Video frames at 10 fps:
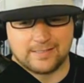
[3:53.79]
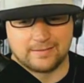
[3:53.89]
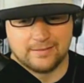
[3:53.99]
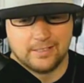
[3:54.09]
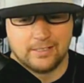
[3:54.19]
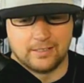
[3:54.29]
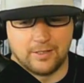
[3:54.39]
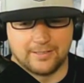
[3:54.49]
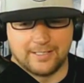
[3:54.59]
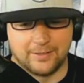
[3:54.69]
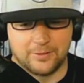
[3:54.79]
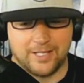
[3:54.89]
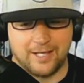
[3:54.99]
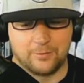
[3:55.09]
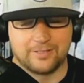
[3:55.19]
And on that note,
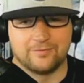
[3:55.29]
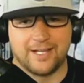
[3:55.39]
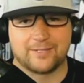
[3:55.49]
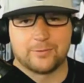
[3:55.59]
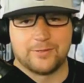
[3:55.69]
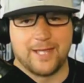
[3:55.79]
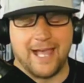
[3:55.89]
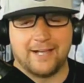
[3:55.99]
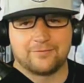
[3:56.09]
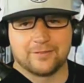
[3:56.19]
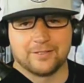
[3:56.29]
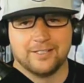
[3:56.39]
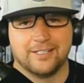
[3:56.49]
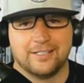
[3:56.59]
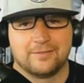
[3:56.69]
Kyle, what advice would you have for
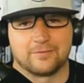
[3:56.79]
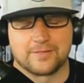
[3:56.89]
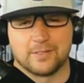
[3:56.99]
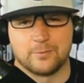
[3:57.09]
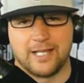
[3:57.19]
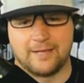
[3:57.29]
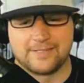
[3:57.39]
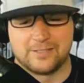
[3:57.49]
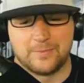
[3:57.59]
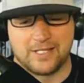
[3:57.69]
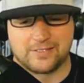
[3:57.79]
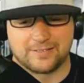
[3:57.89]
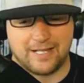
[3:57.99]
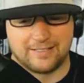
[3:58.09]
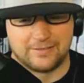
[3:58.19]
someone? Obviously, you
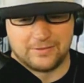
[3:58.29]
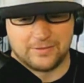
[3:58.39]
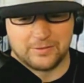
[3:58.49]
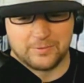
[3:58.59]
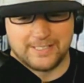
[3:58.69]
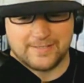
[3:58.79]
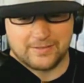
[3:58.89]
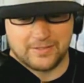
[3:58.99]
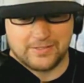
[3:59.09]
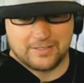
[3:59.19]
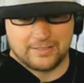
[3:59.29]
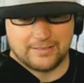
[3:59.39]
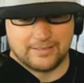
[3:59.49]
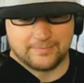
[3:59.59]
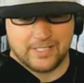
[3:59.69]
mentioned kind of doing your research on
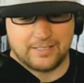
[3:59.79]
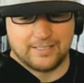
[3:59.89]
kind of